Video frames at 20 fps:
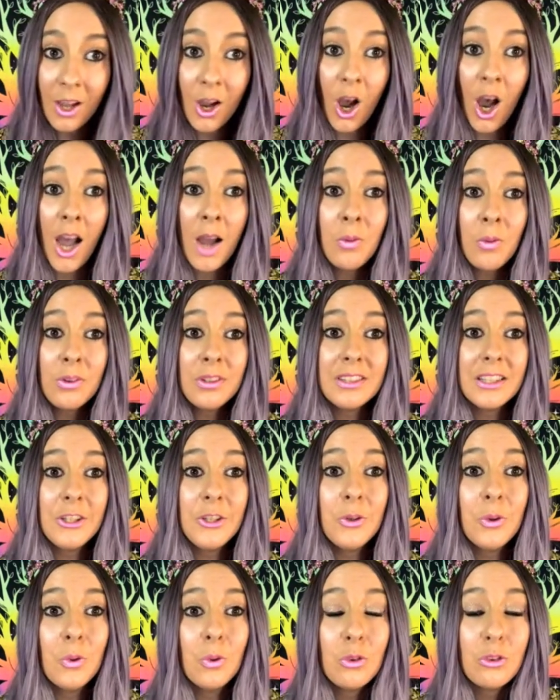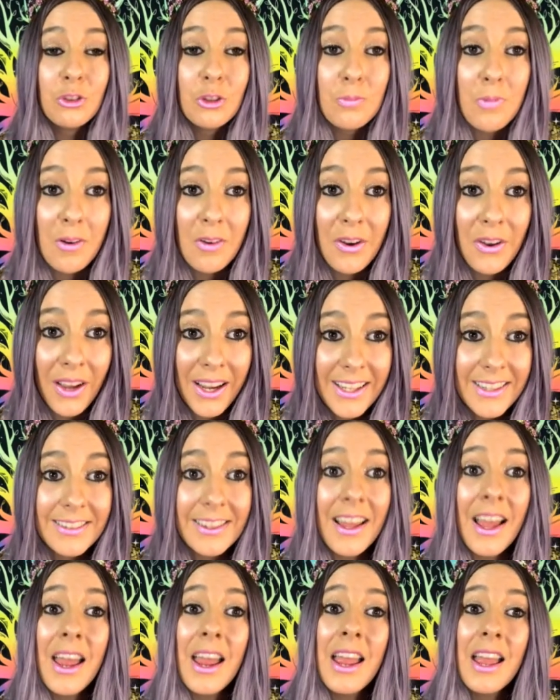I will see you all tomorrow night.
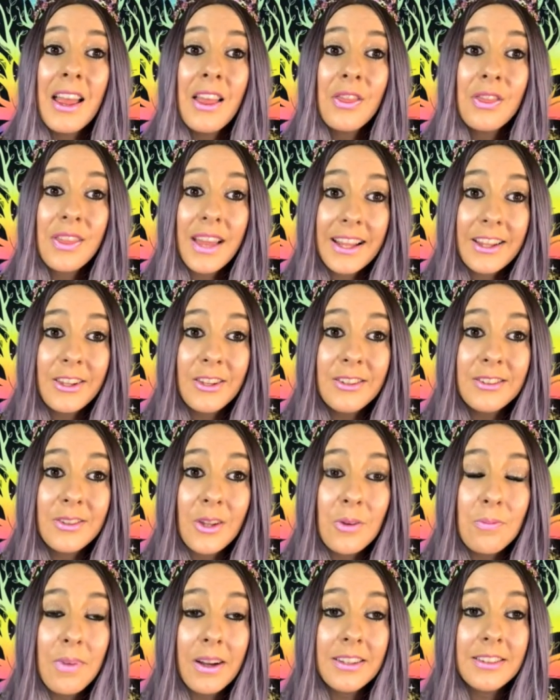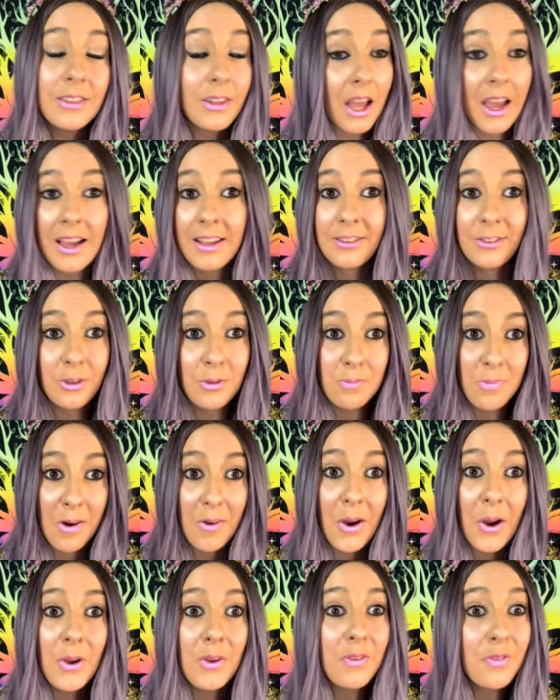Thank you so much
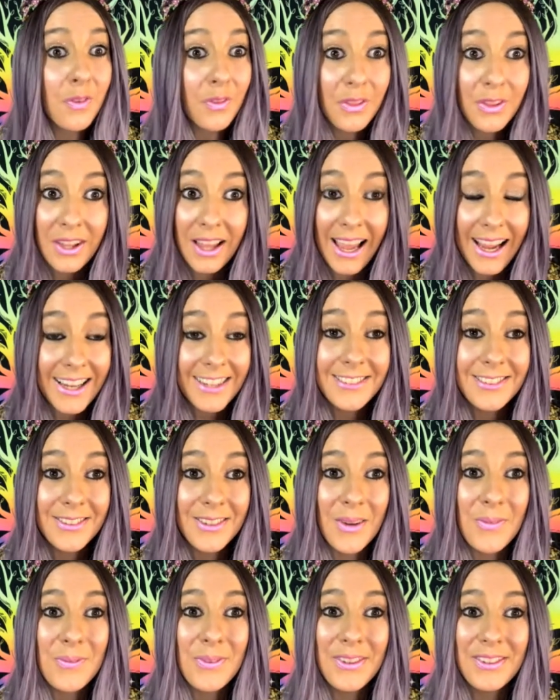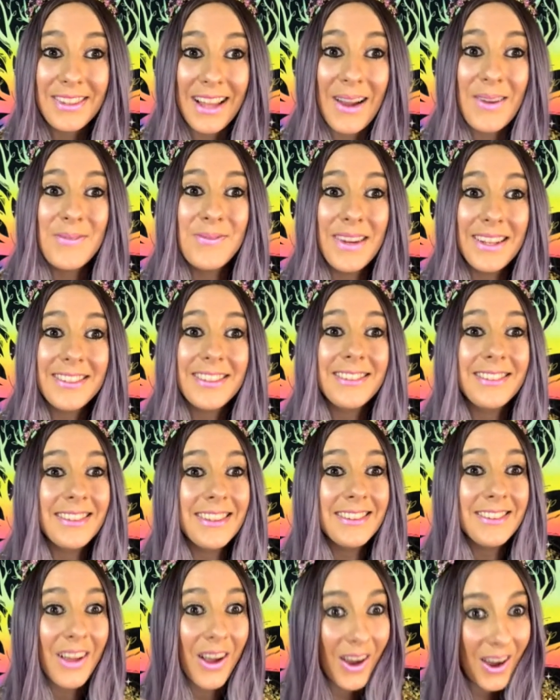tomorrow for the angel numbers and
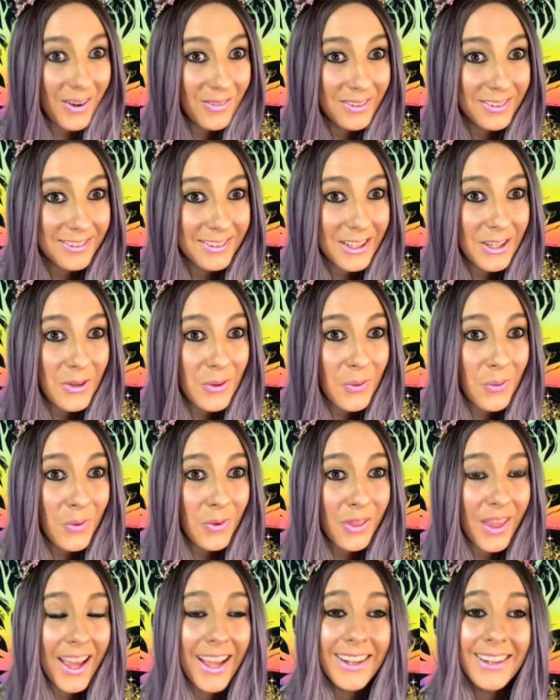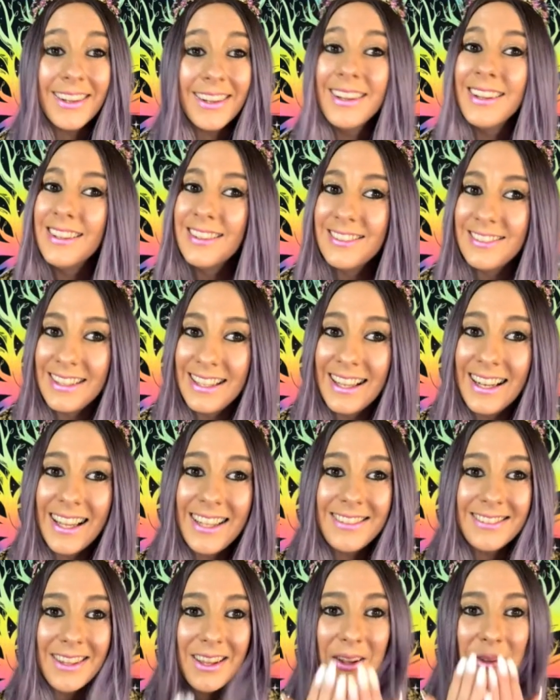messages. I will see you all then. See you
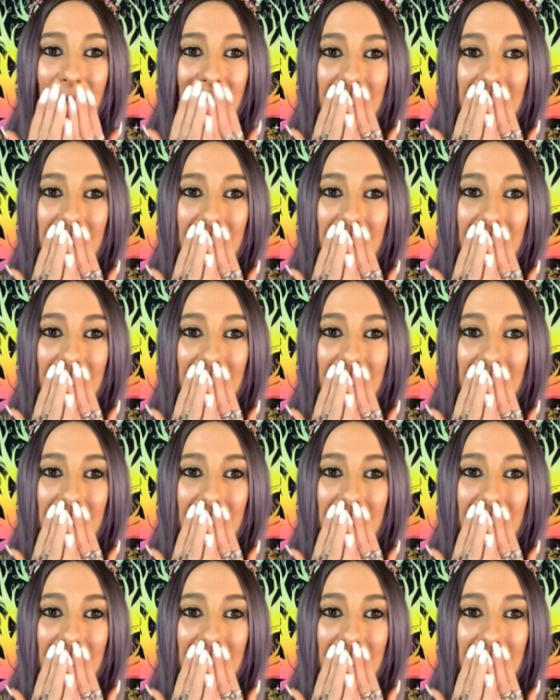later.